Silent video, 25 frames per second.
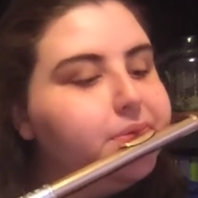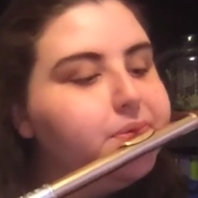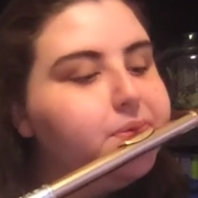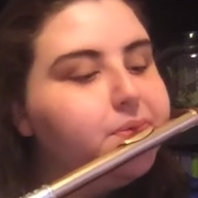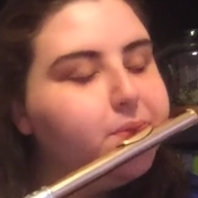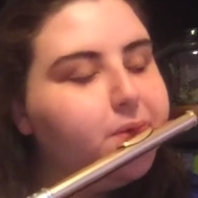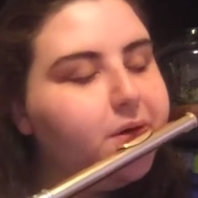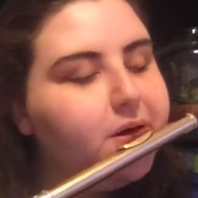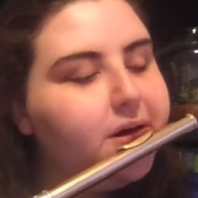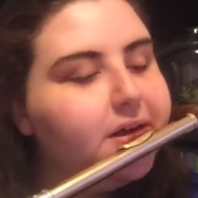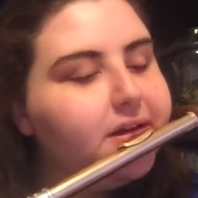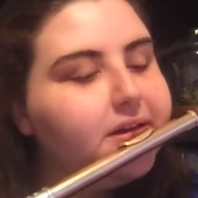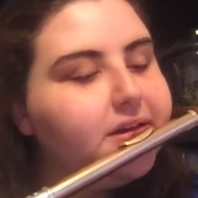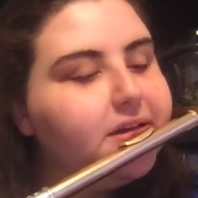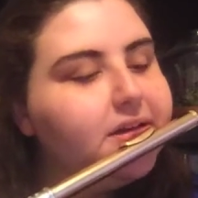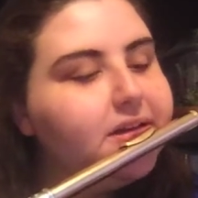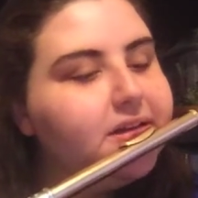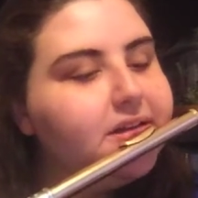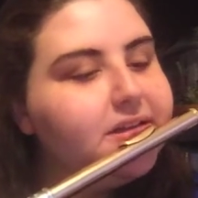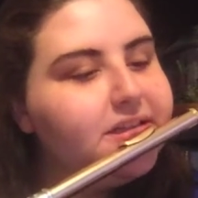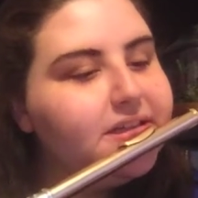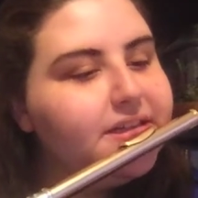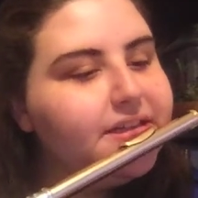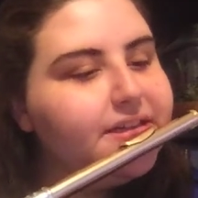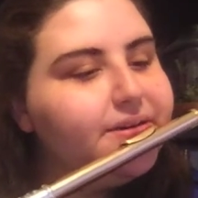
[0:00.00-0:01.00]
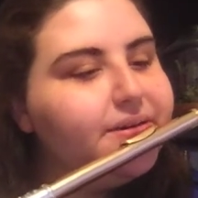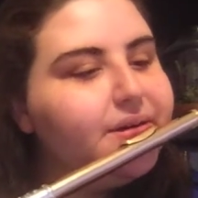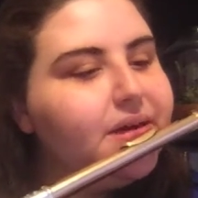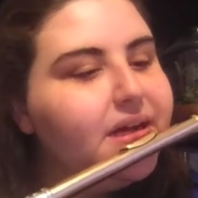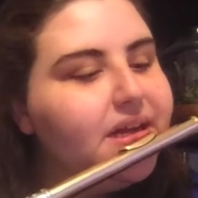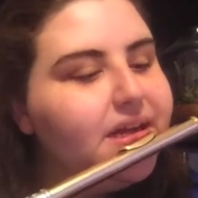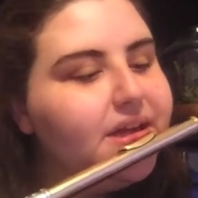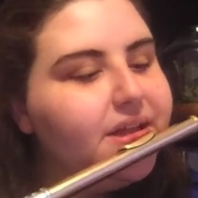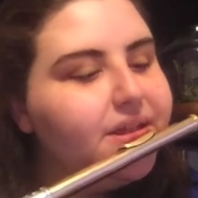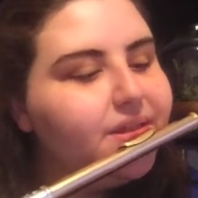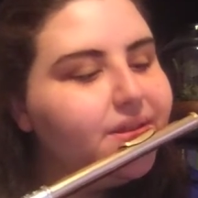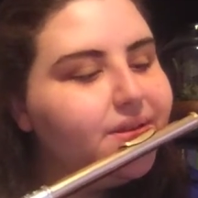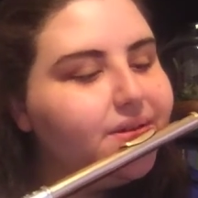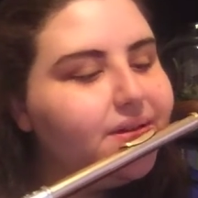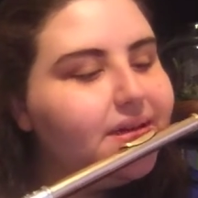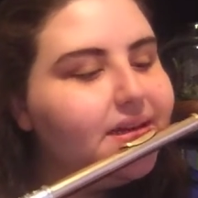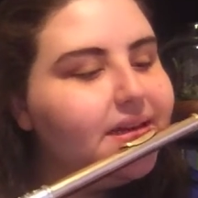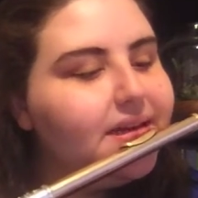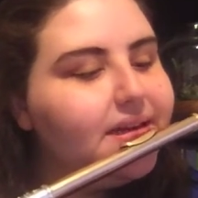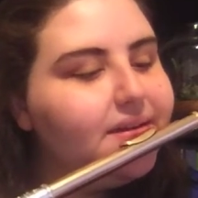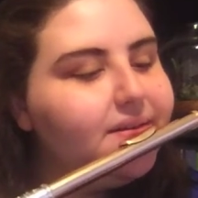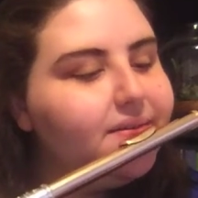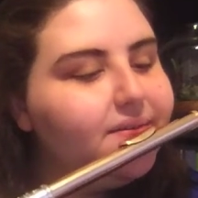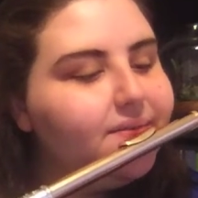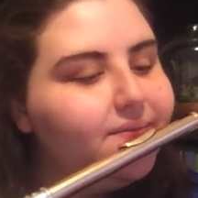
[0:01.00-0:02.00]
1 2
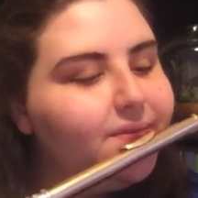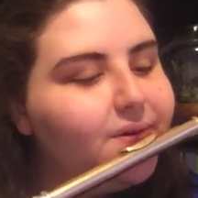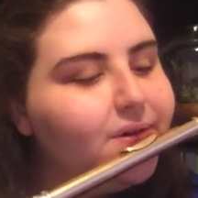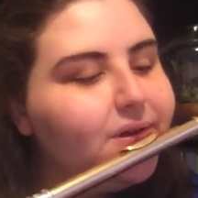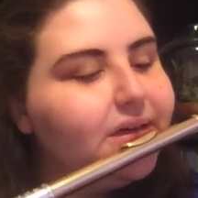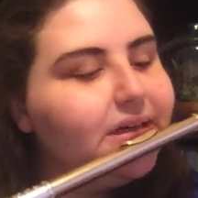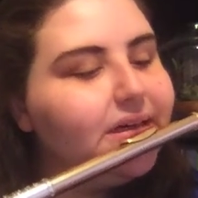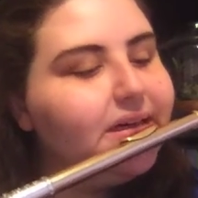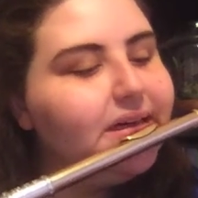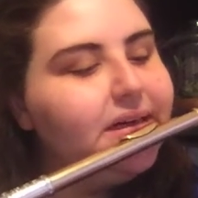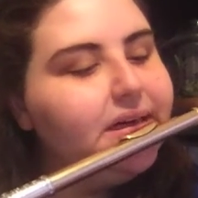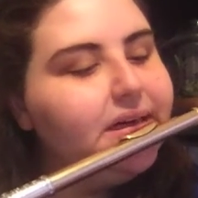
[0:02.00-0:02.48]
3 4.